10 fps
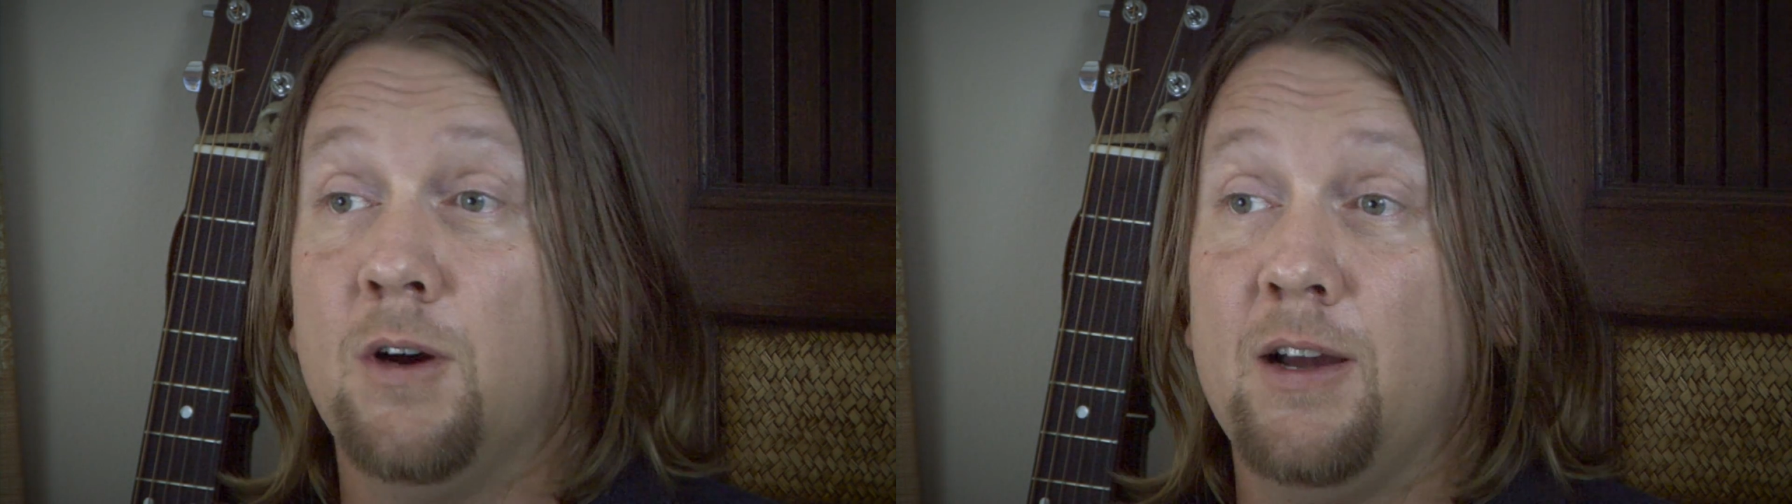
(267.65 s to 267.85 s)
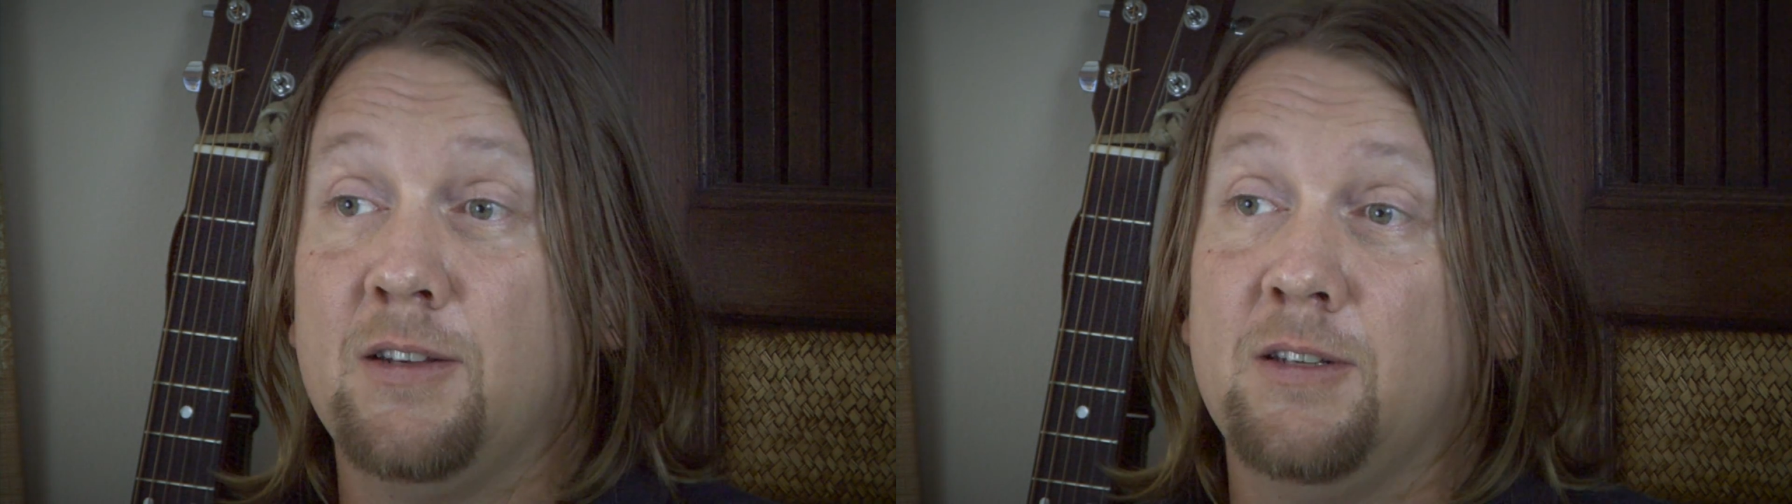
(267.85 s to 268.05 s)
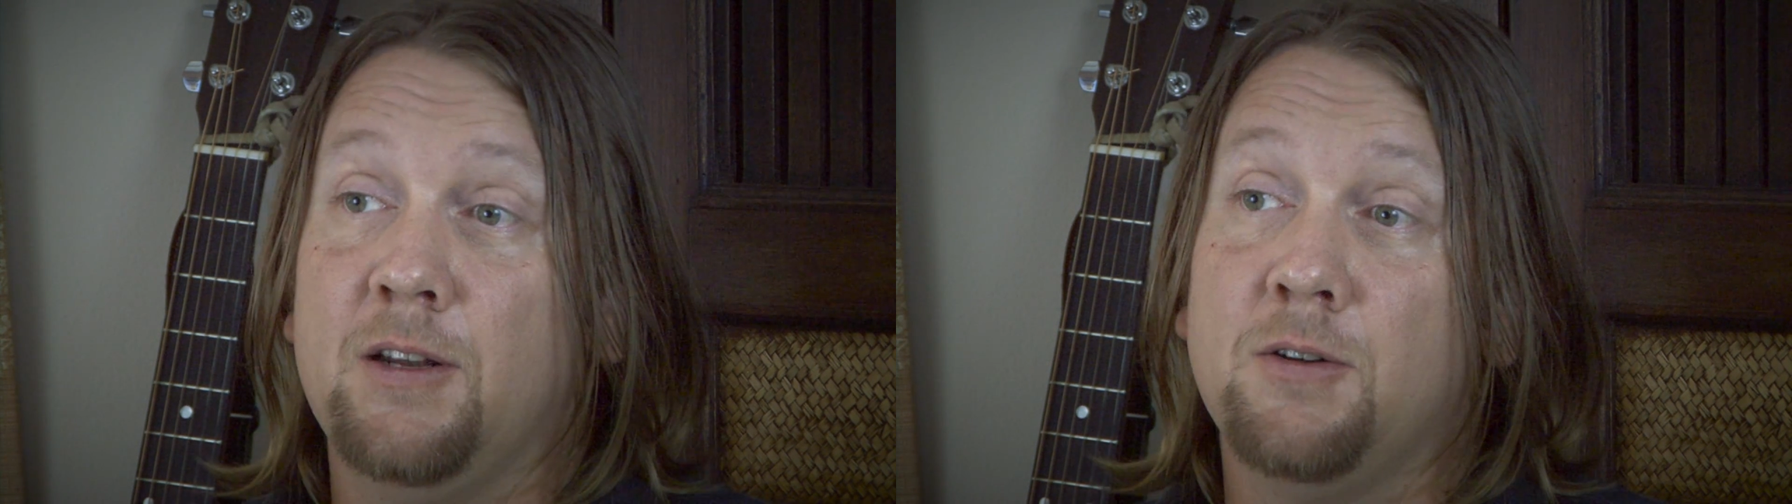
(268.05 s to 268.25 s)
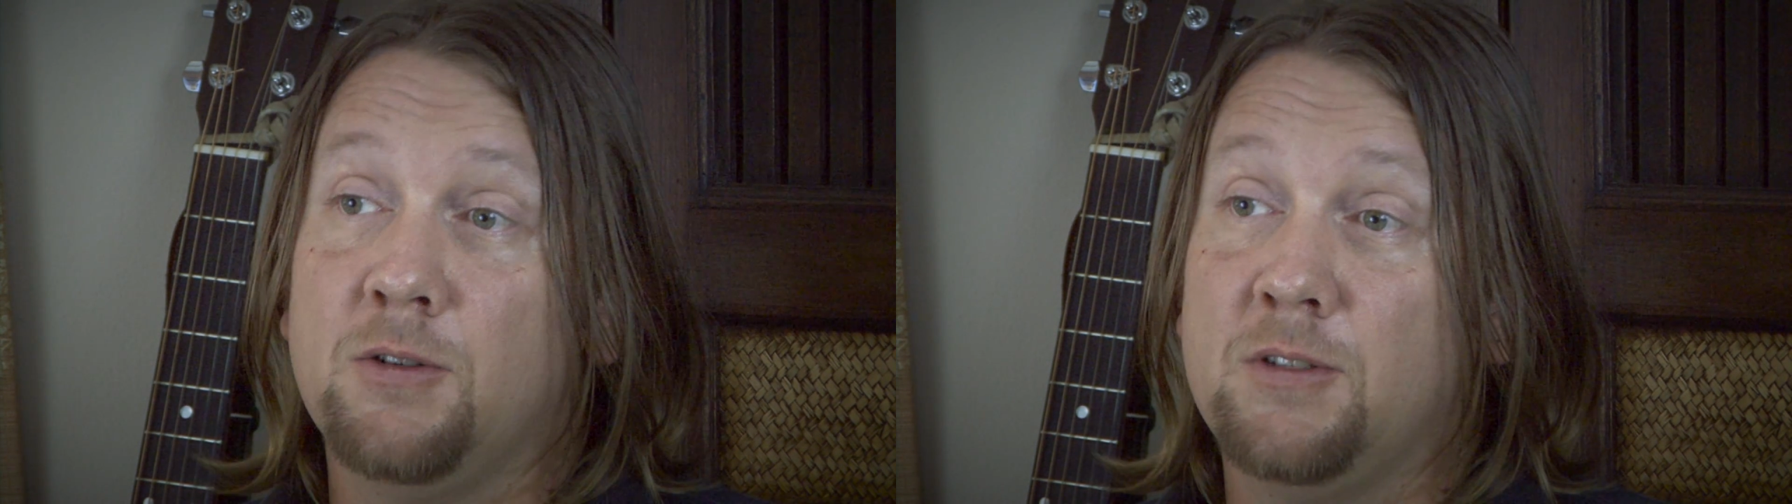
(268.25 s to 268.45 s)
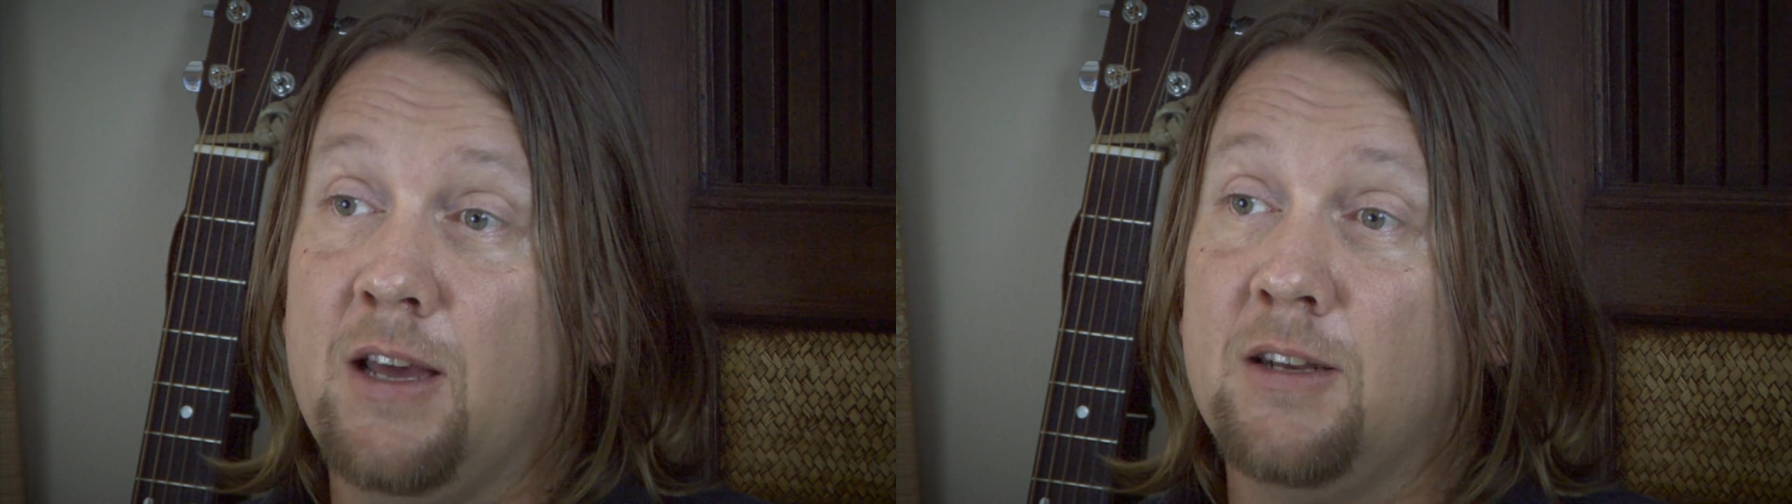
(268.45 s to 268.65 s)
Christ and
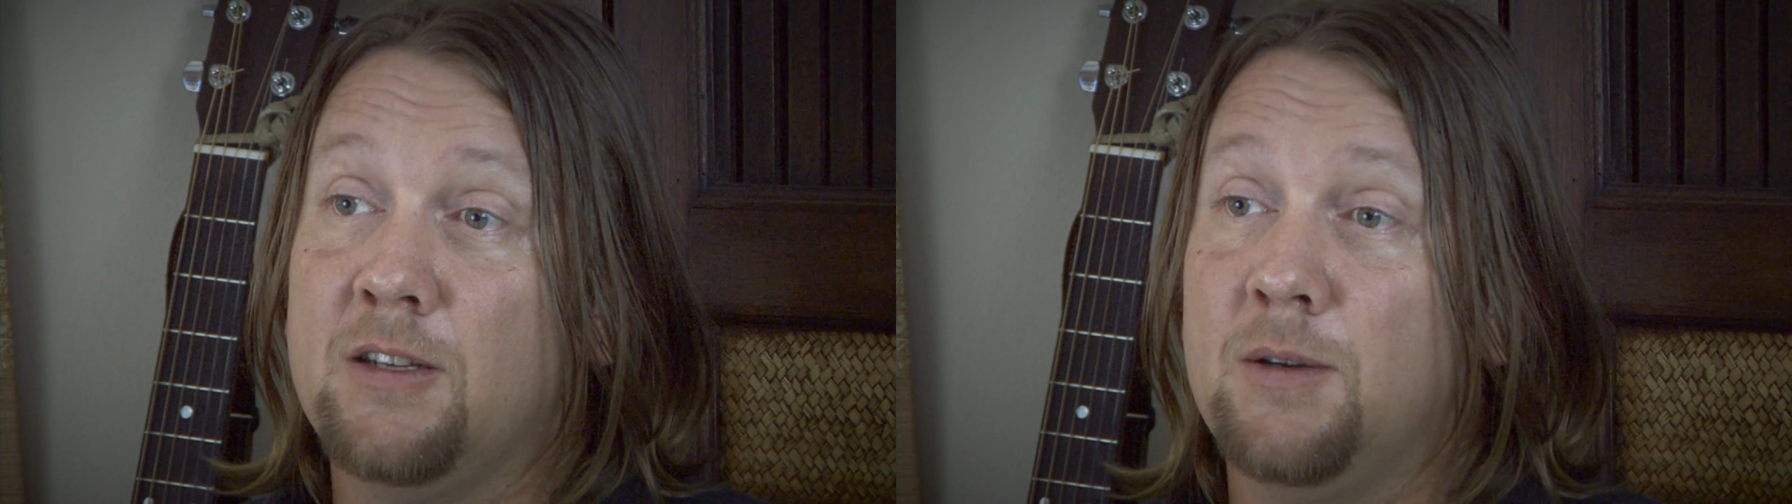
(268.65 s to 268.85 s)
understand